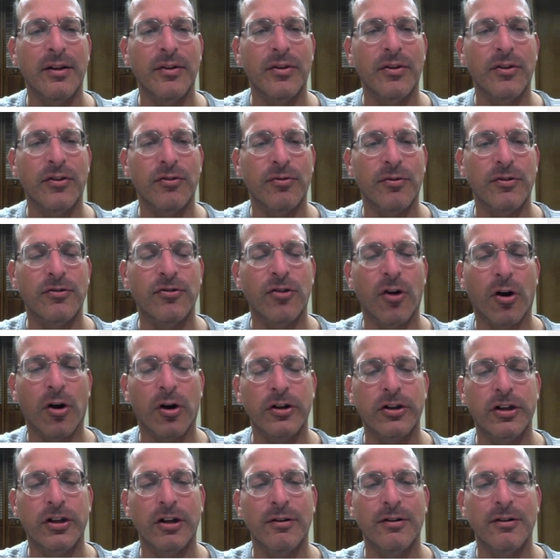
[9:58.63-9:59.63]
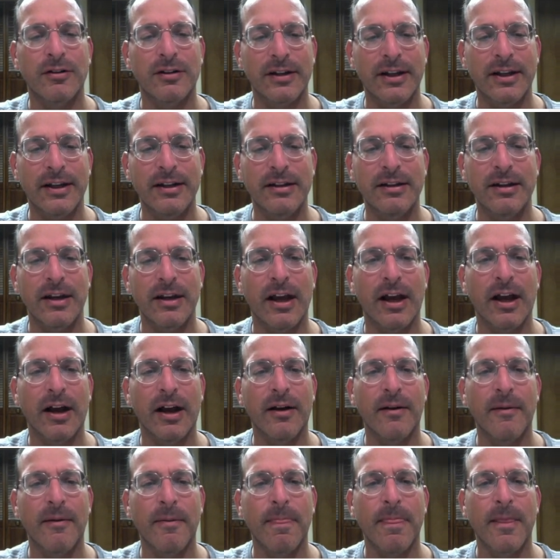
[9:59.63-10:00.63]
Swiss is Lindt, yeah.
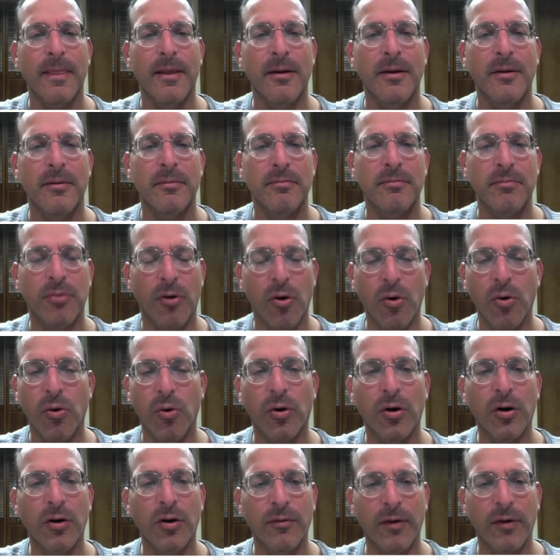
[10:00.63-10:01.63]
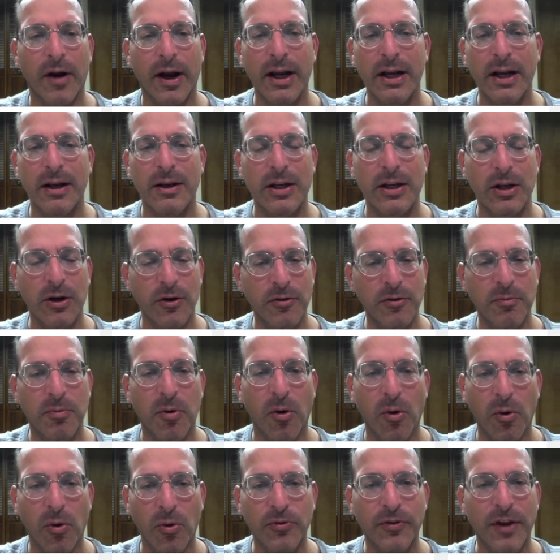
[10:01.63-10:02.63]
Polar, right? Near the
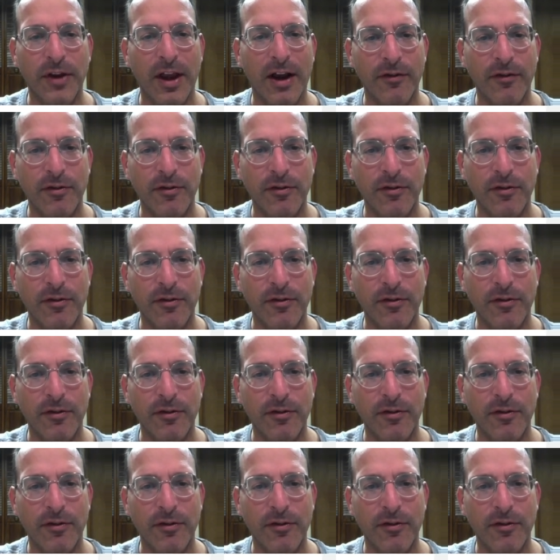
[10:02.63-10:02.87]
poles, they have